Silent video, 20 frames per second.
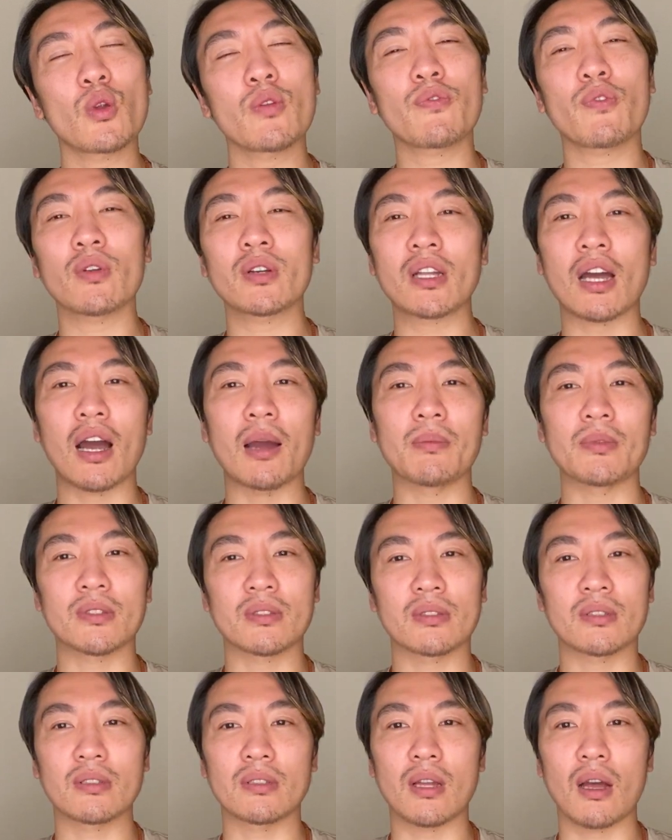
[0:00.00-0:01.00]
four times
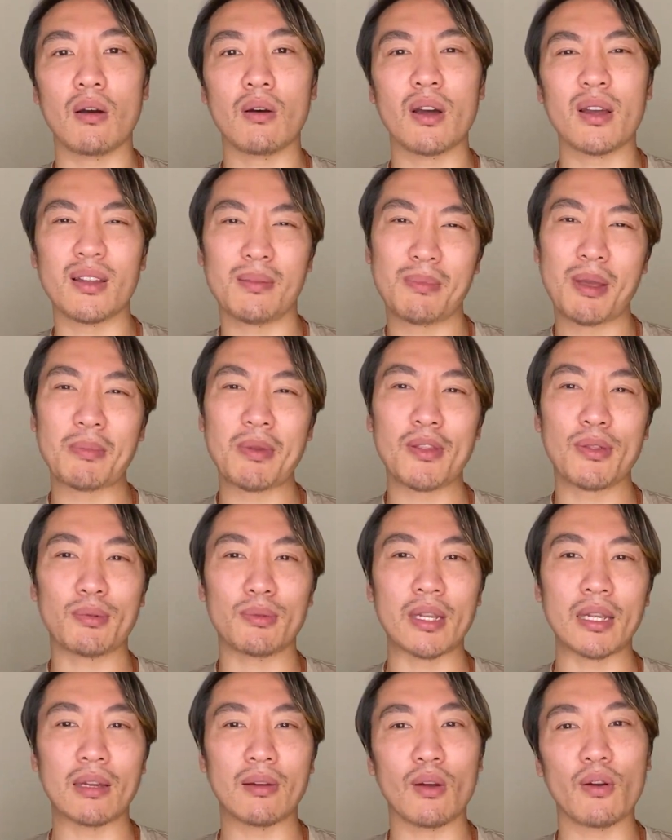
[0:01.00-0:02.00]
now, maybe
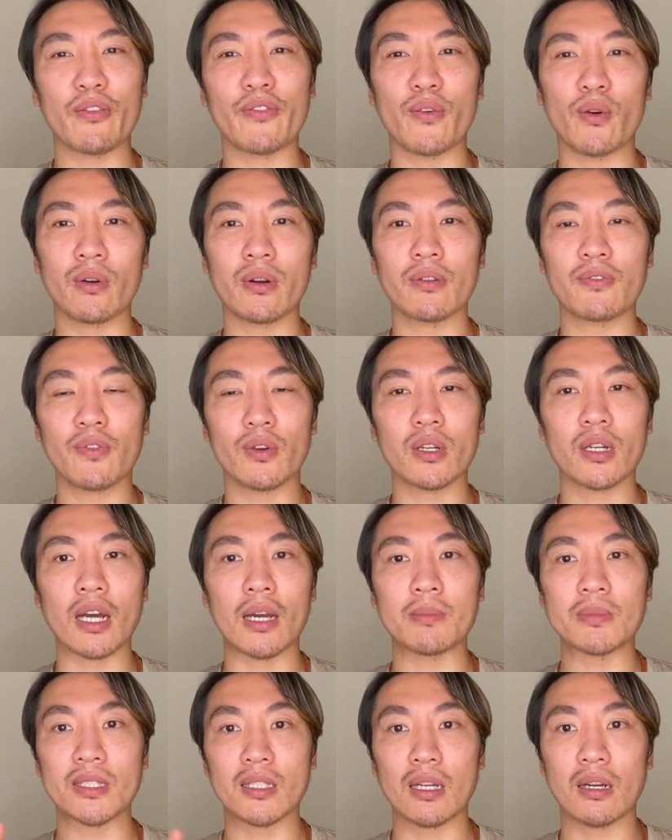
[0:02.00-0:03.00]
three or four
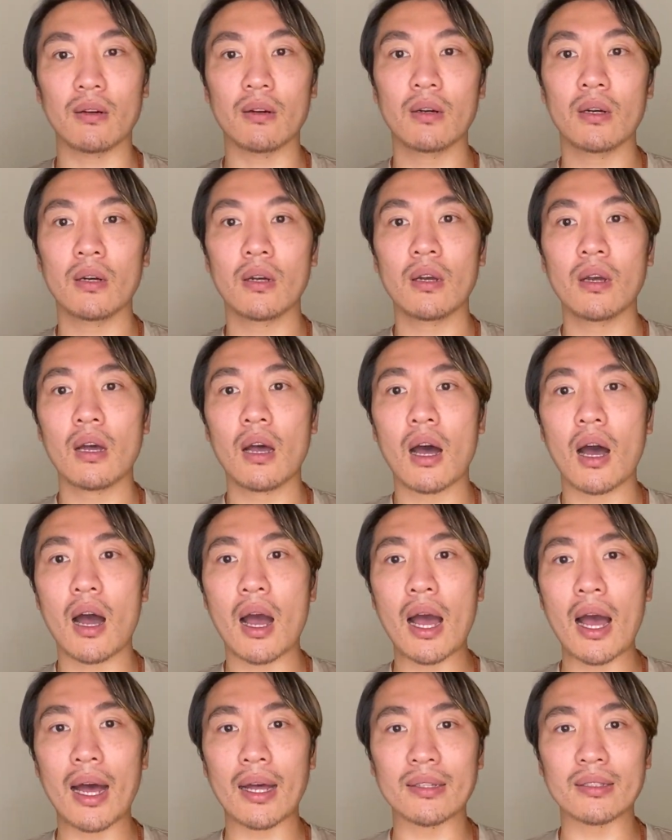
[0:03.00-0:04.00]
times now,
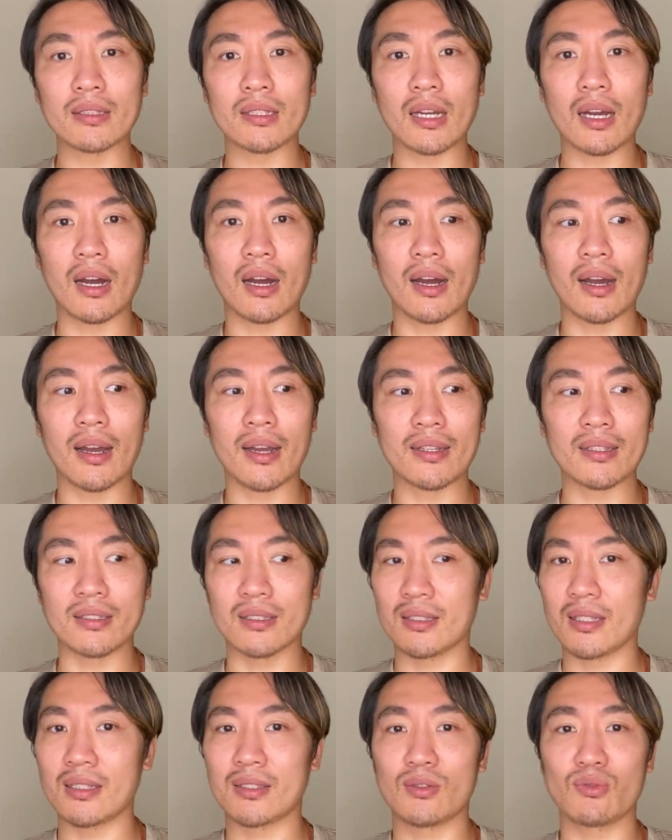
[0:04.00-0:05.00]
and
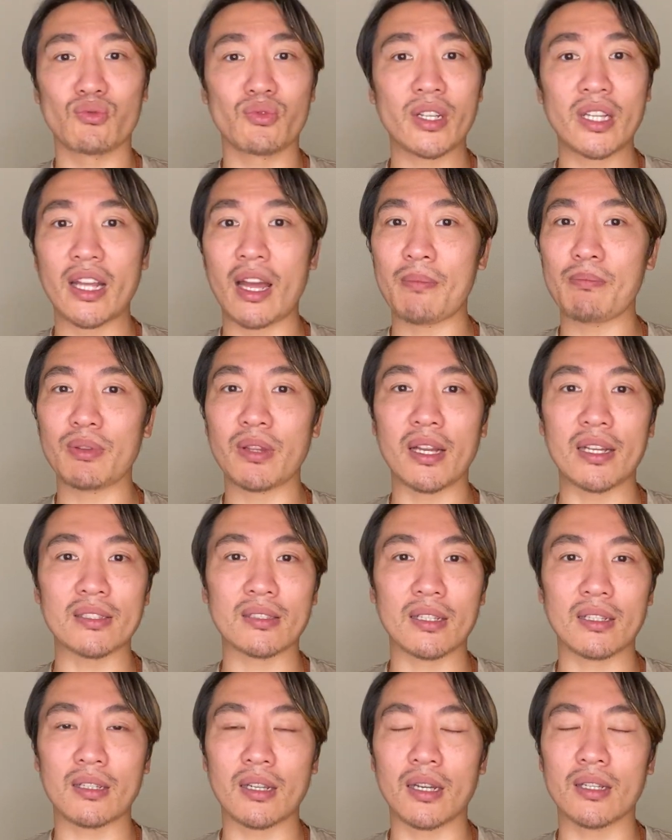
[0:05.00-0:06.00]
it's really
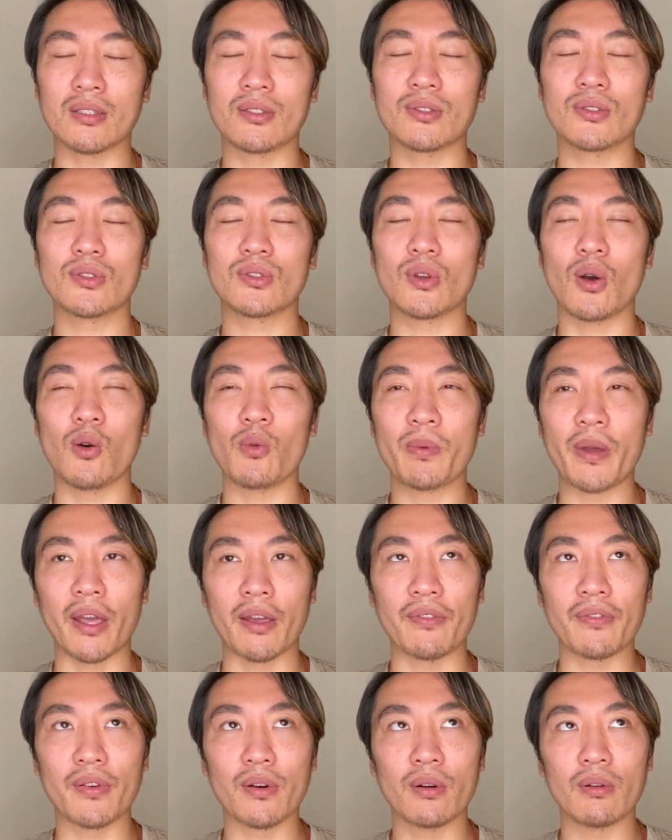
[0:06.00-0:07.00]
unpleasant. It's so
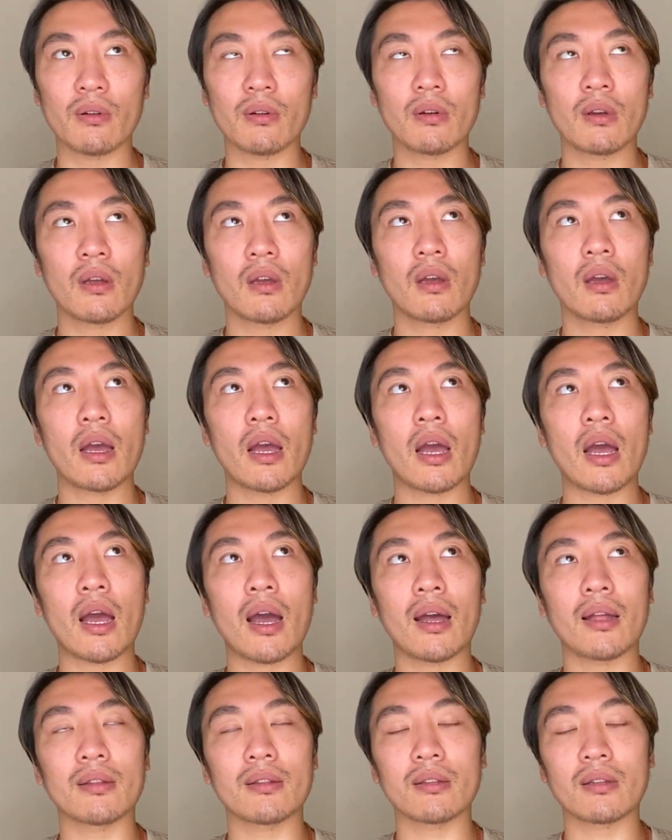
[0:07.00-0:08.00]
painful,
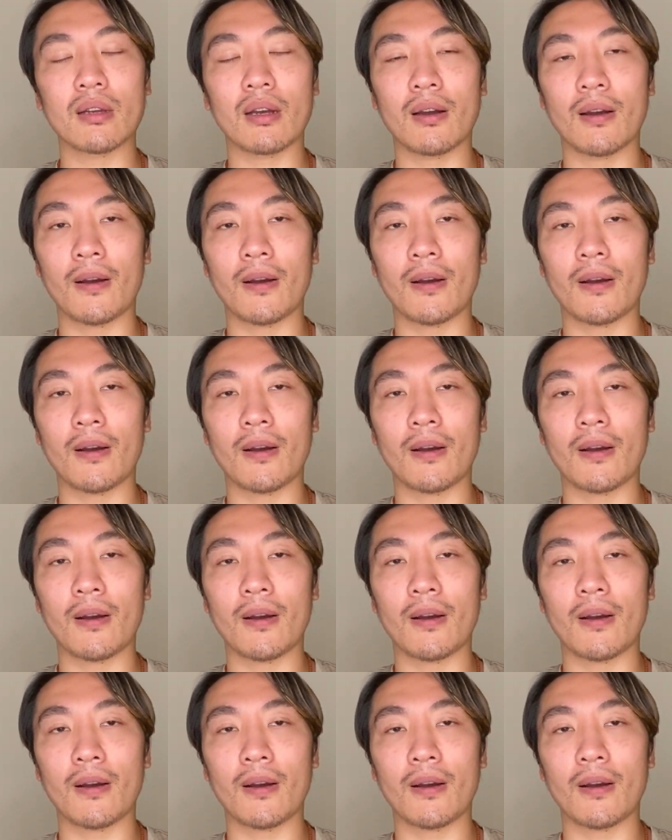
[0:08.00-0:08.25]
and